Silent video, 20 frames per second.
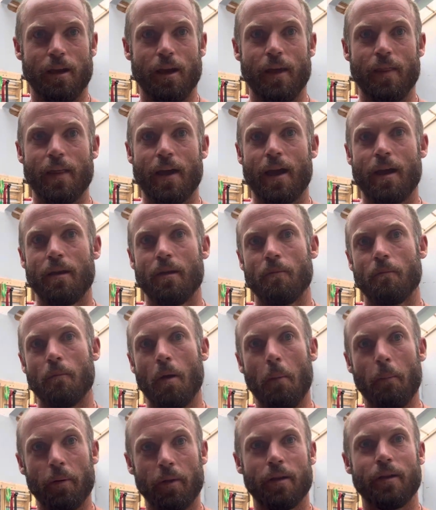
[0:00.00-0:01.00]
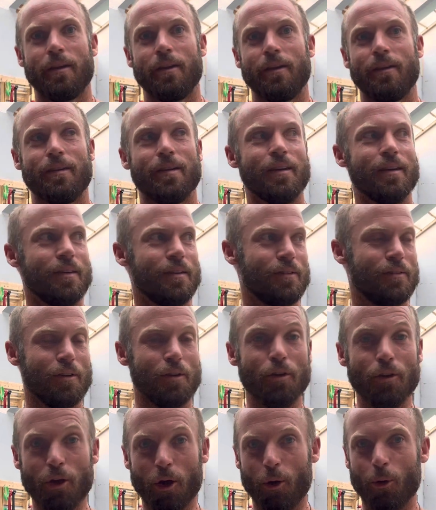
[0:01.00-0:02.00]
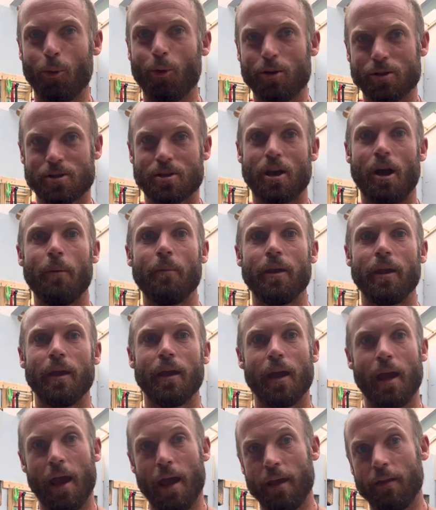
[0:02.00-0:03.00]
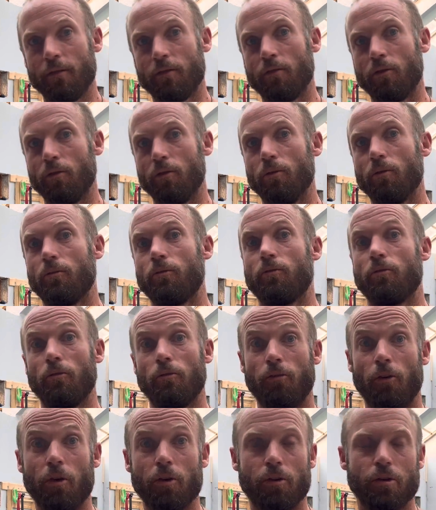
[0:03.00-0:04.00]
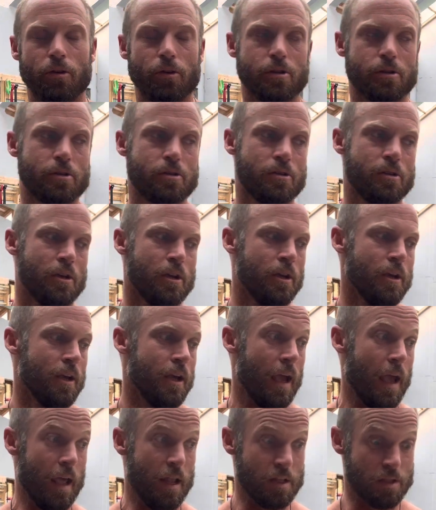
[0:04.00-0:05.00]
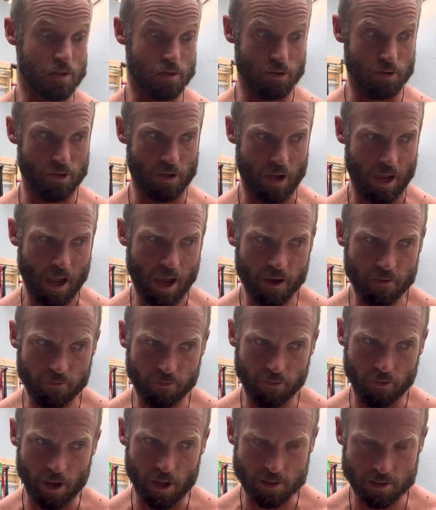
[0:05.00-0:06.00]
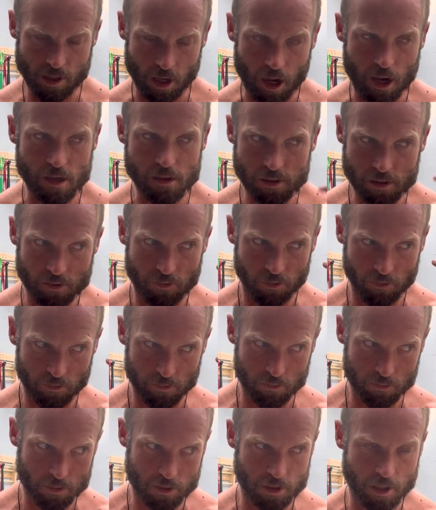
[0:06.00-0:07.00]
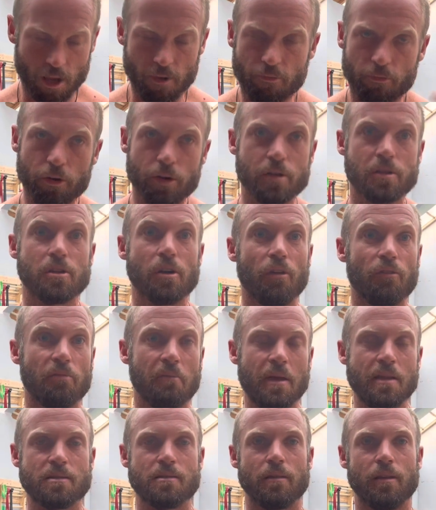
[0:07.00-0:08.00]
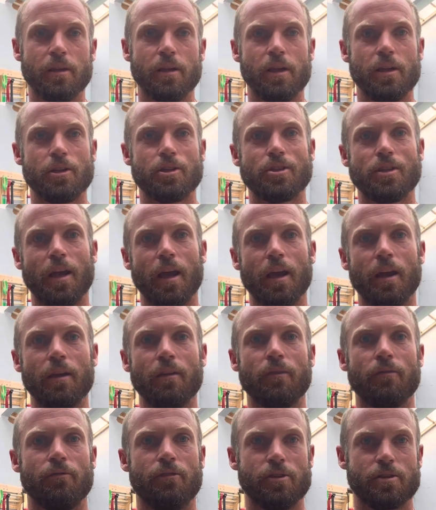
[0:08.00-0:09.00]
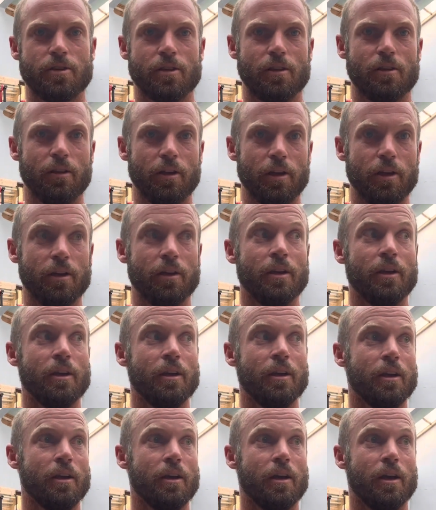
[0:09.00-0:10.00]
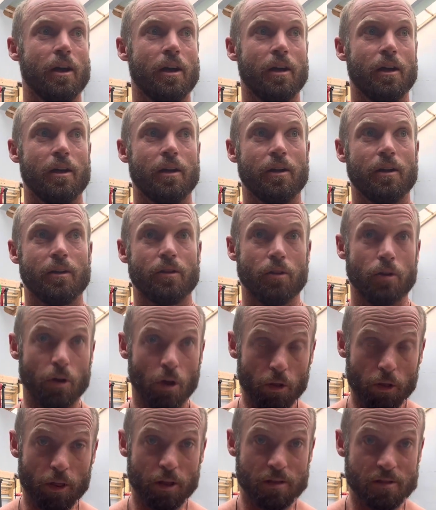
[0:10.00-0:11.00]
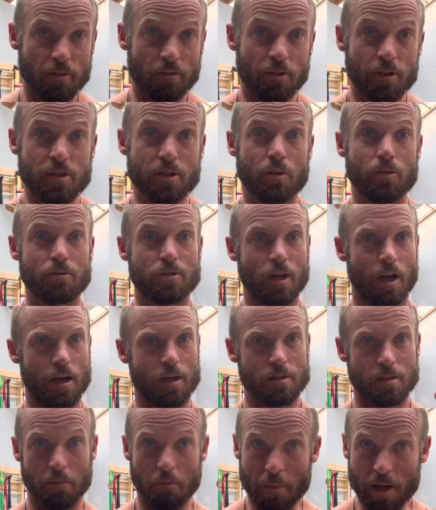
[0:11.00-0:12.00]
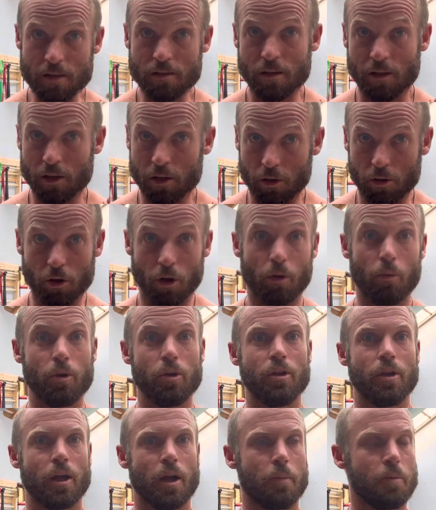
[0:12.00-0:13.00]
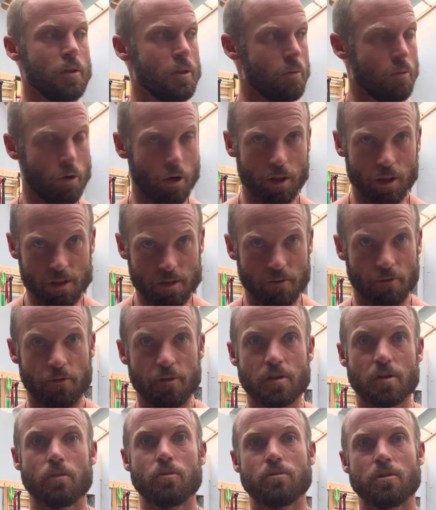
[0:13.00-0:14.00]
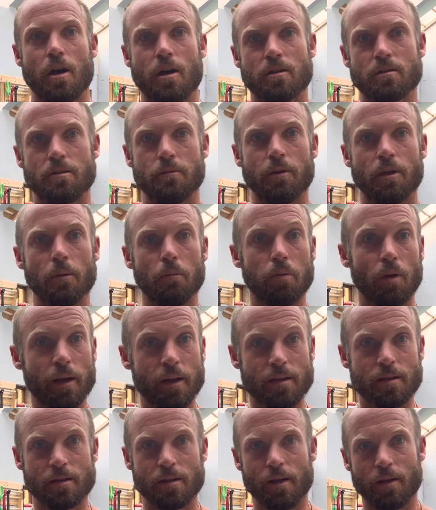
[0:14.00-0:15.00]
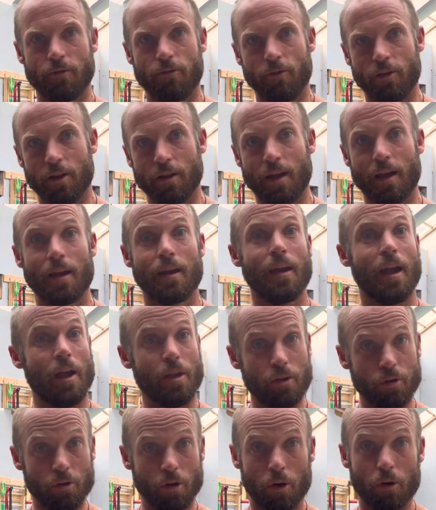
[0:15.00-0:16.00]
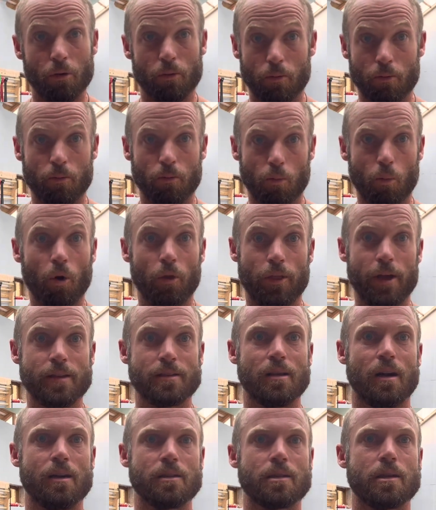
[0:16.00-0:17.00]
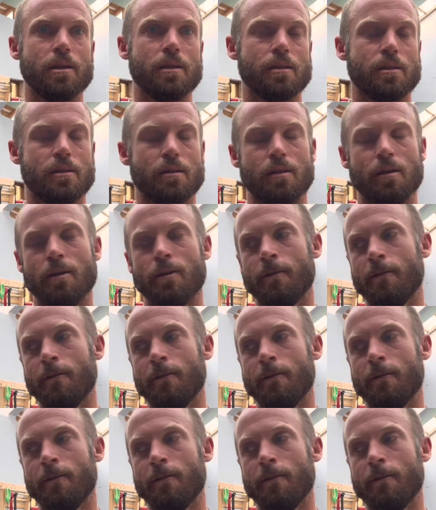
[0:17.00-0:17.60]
And that ability to know what's coming and to focus and to have a task set for yourself mentally each day, physically, that there's a physical task. And mentally, when you get up in the morning, there's a physical task to be completed for the day, and you know what that task is.